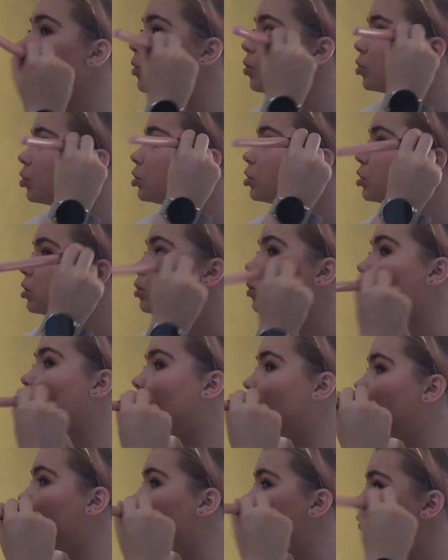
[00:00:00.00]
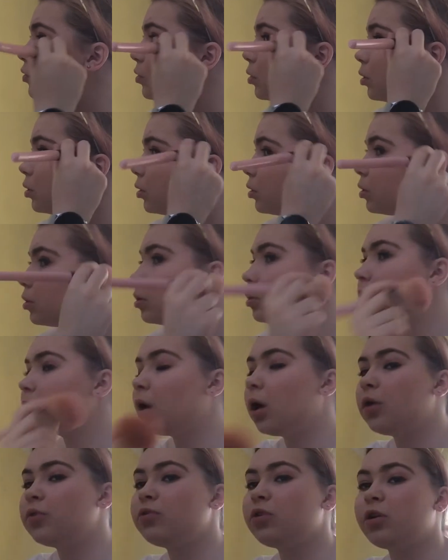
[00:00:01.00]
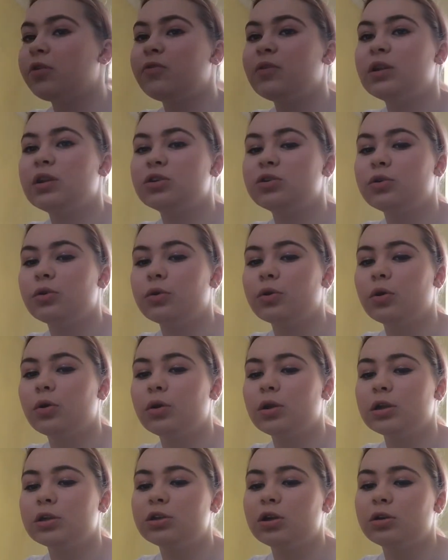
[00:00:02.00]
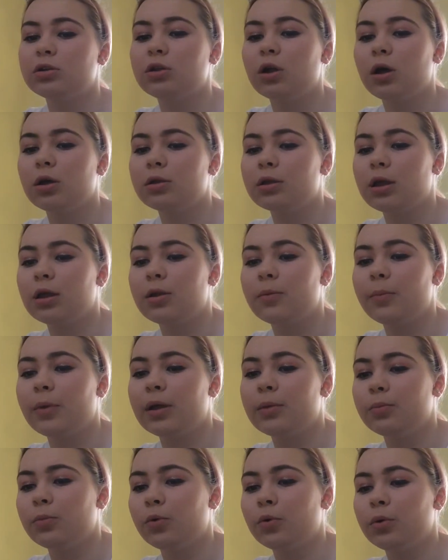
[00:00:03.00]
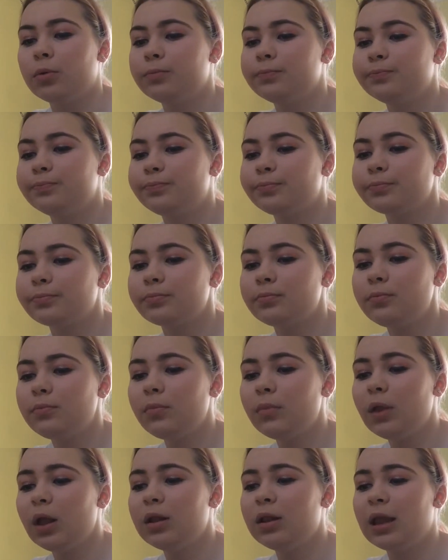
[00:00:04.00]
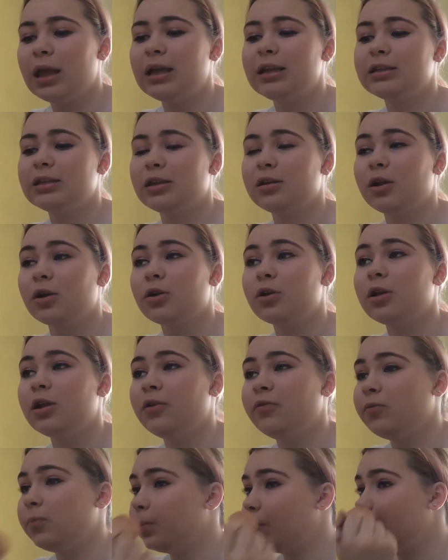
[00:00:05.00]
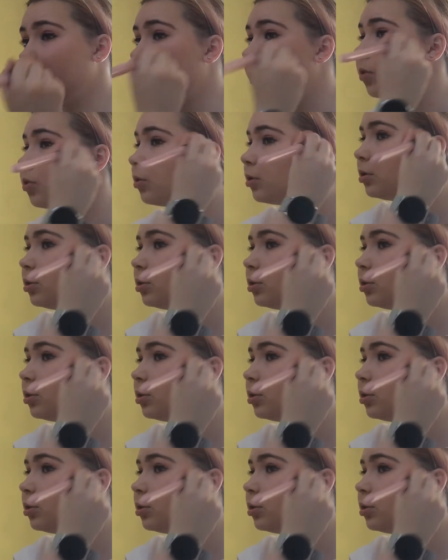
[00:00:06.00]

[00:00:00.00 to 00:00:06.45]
Because after I finished doing college, I started getting a bit more lazy and I couldn't even bother